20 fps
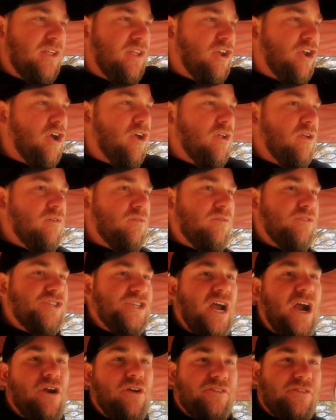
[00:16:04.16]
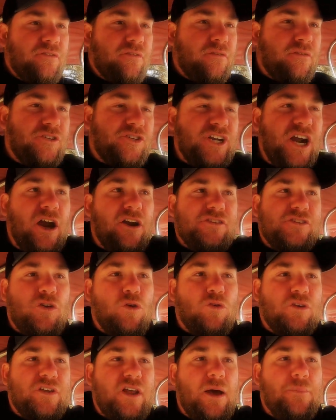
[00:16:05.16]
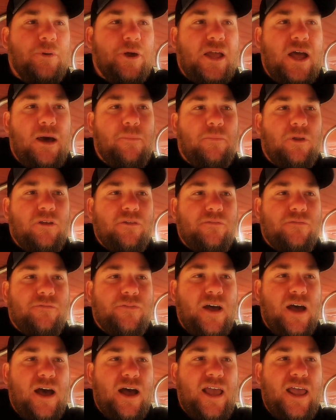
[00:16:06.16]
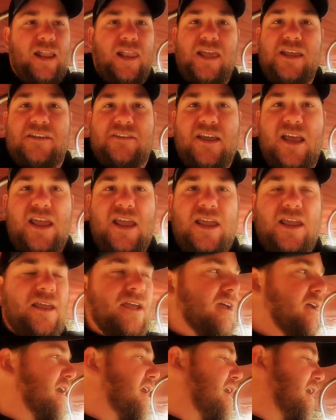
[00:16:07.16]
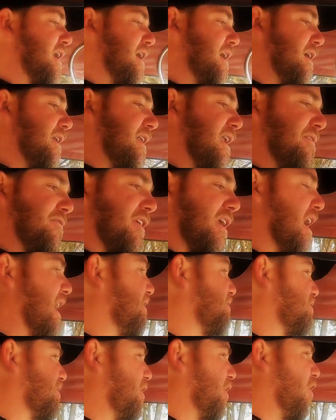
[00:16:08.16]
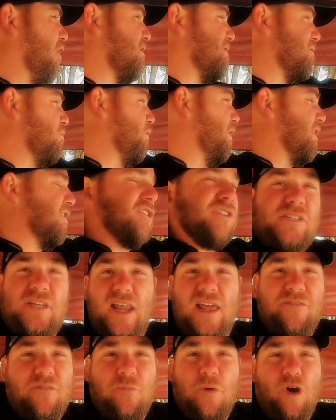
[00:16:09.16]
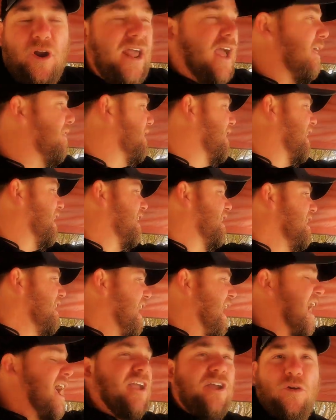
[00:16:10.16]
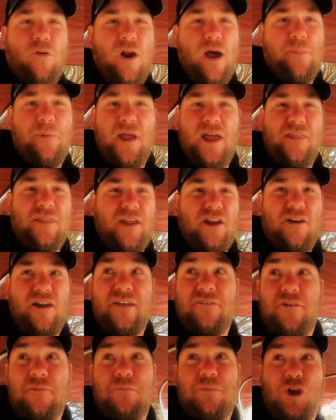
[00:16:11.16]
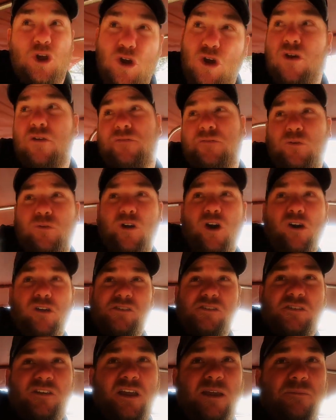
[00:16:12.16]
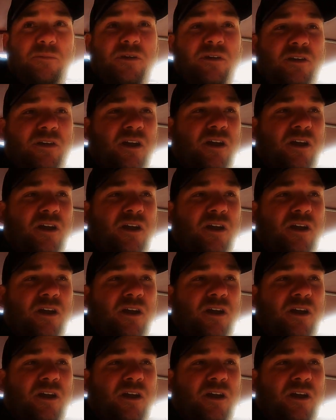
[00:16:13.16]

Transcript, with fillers: you know, Jared Jared's hooked up a couple of uh, LED uh, navigation lights and we can just leave them on out there, anchor up out there and have a beautiful night's sleep.